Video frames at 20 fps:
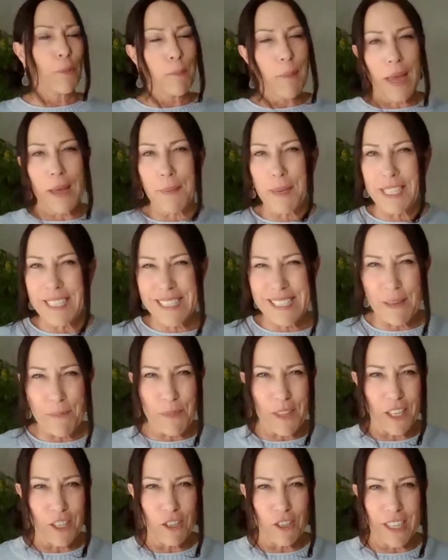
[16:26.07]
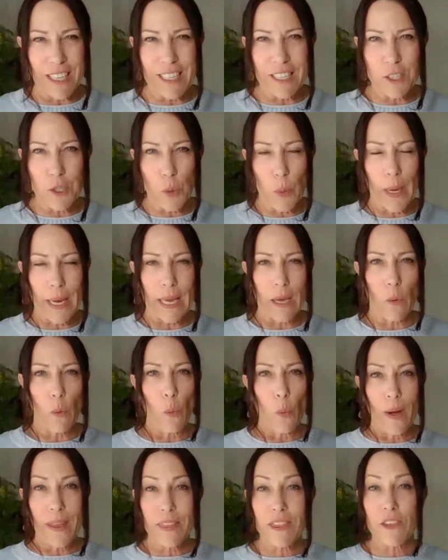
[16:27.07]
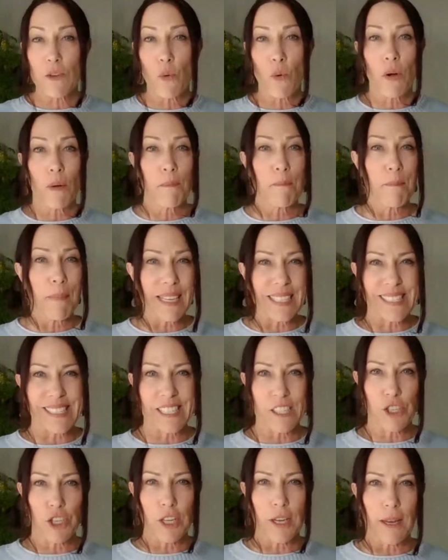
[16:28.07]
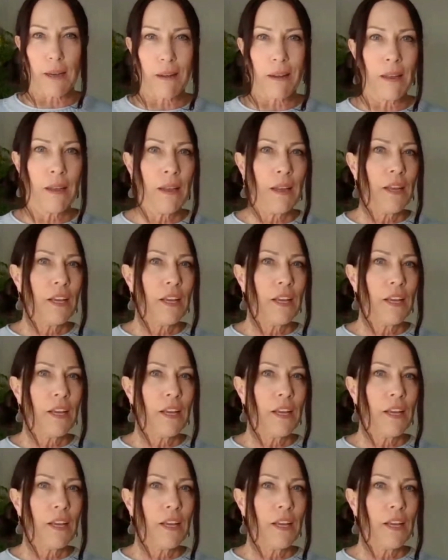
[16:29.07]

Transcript: Maybe it's something you need to tweak with your messaging.